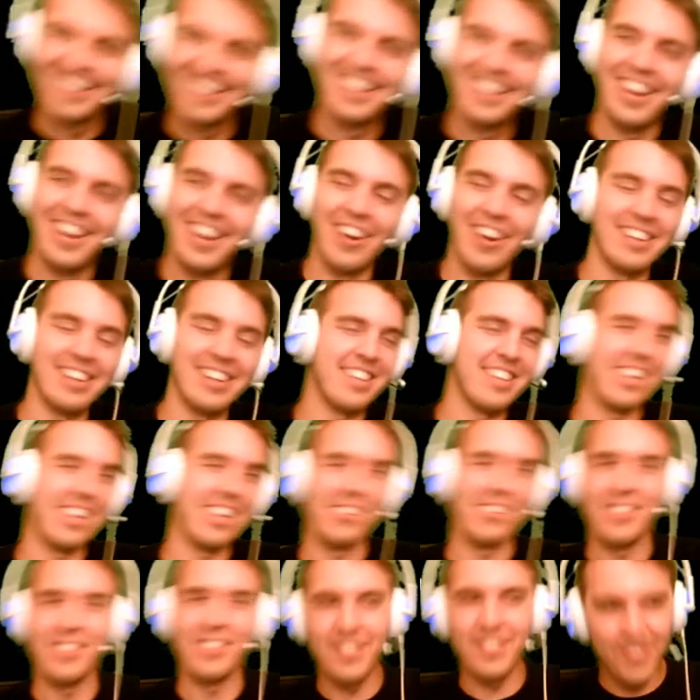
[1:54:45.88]
All right, thank
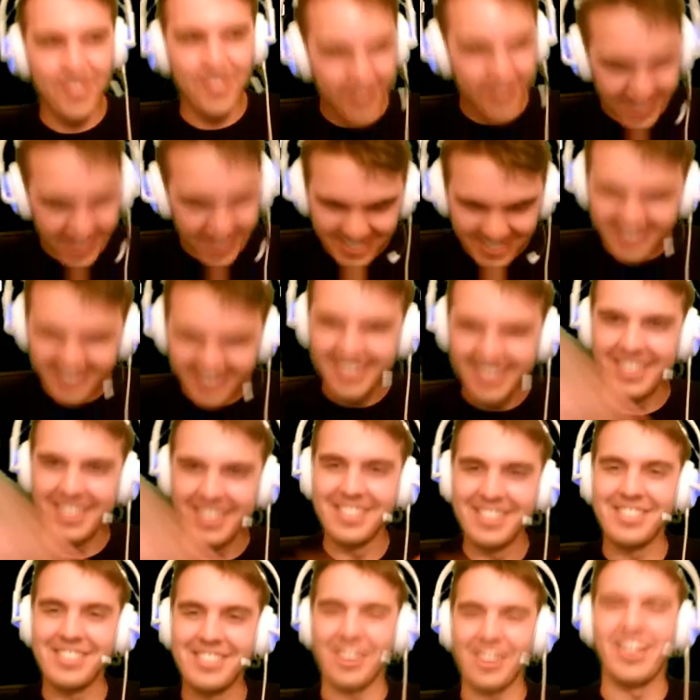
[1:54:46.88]
you.
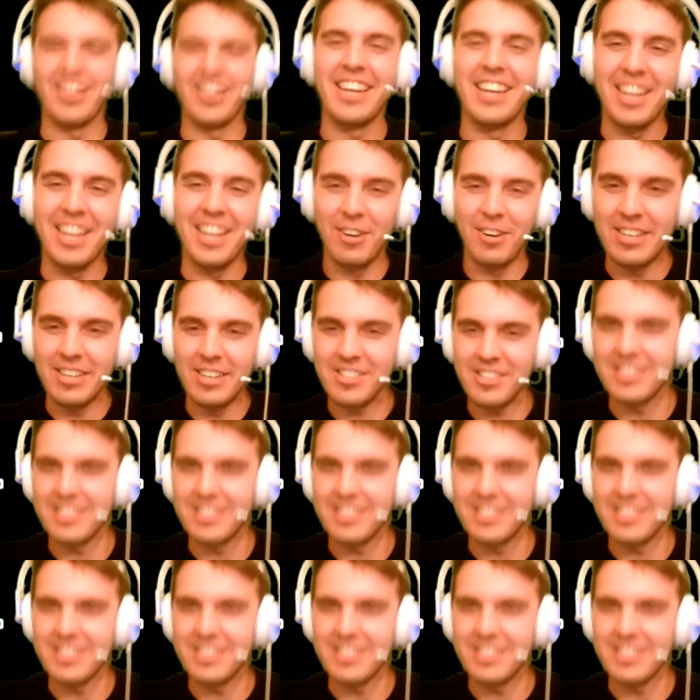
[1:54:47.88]
Sorry, I digress.